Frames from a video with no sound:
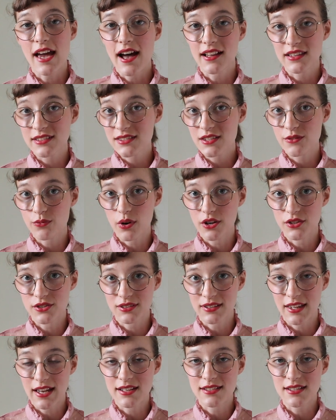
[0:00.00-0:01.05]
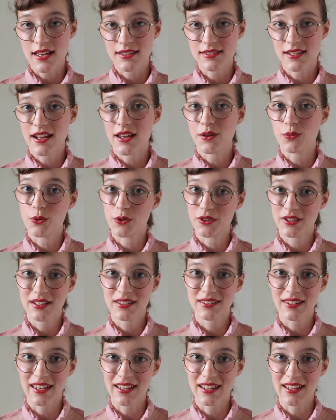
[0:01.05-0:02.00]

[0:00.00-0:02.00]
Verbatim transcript: Alice of Wonderland as an Edwardian